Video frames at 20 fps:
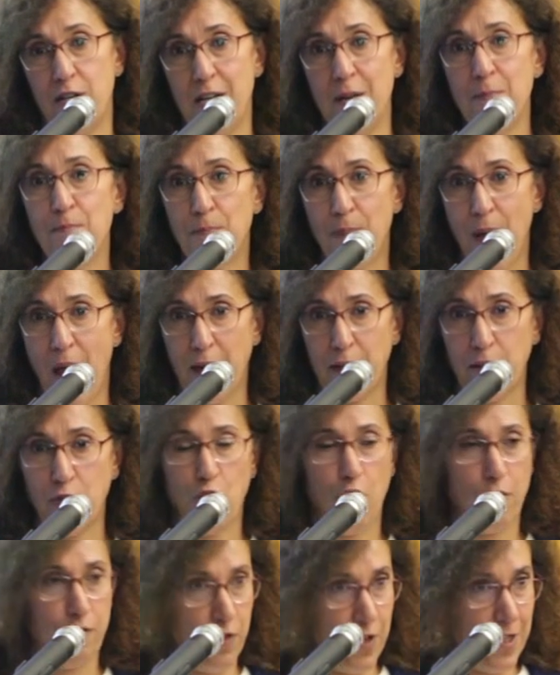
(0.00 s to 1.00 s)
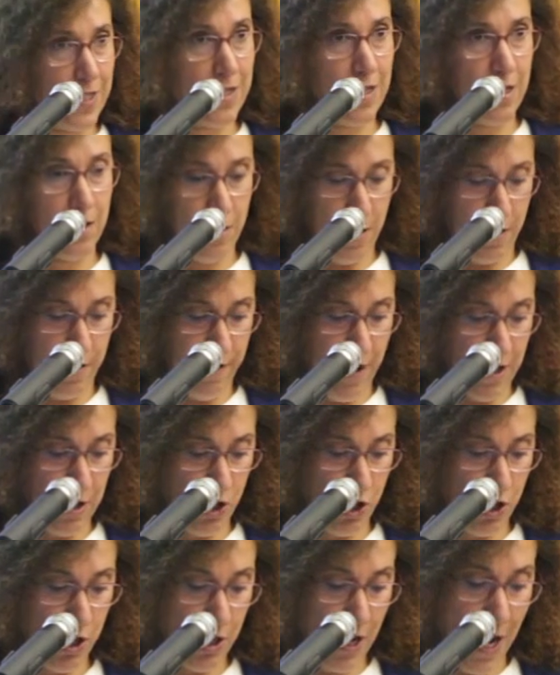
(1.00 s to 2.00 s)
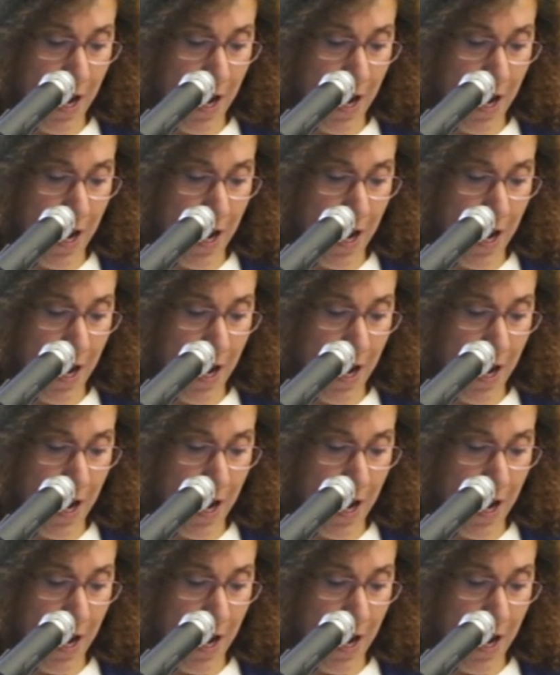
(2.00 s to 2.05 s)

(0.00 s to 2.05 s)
impact of this intervention,